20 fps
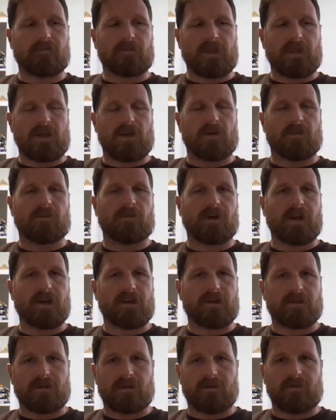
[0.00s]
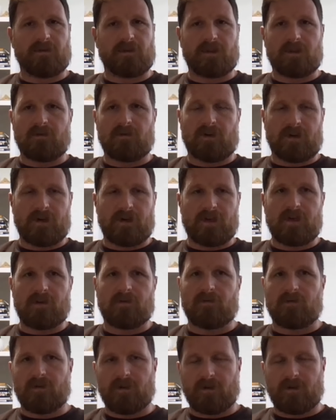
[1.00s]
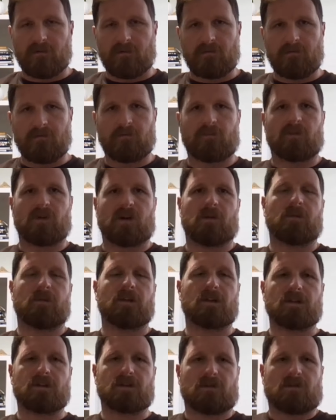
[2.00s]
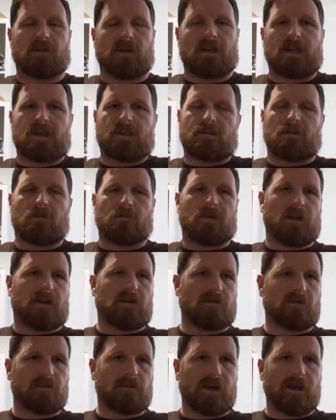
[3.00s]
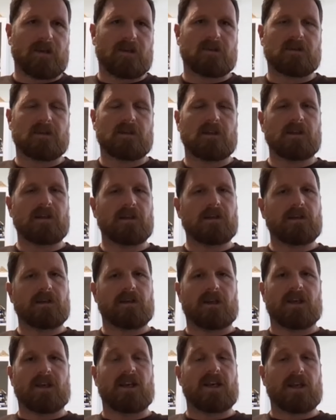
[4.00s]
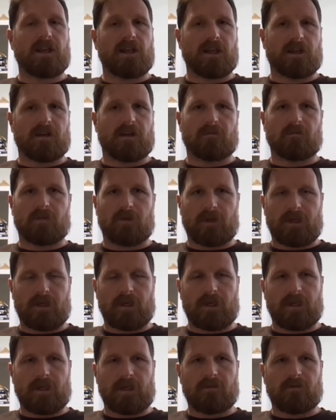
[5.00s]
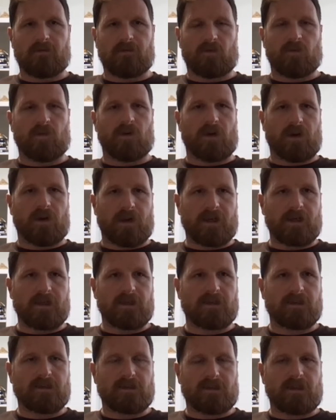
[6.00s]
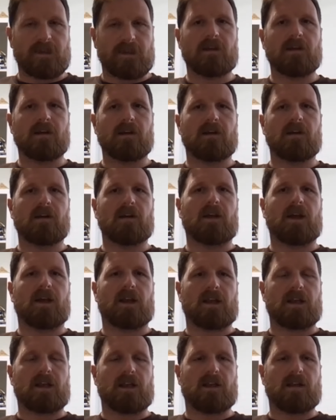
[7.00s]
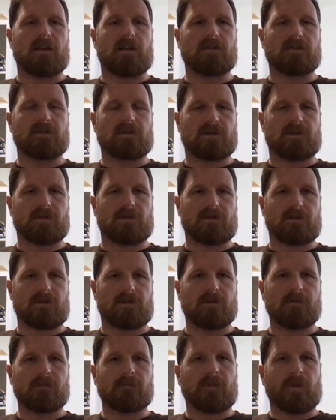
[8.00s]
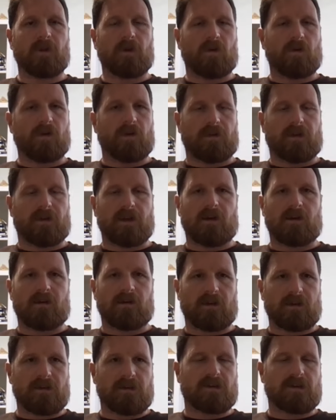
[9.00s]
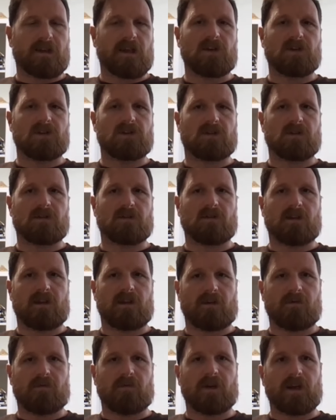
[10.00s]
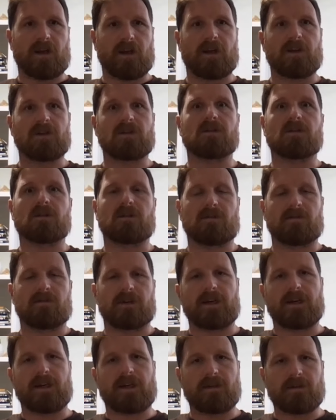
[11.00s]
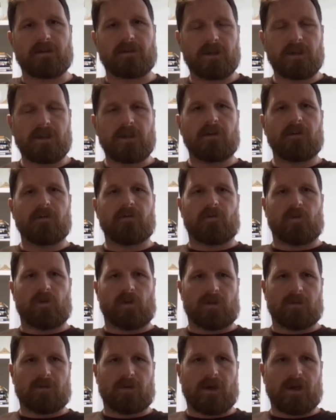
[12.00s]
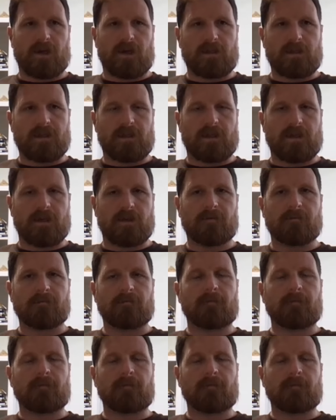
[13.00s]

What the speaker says: It operates in a very different premise to, like, it's not pixel based. It completely, from what I can see, adheres to all of the current legislation and the regulations around first party data.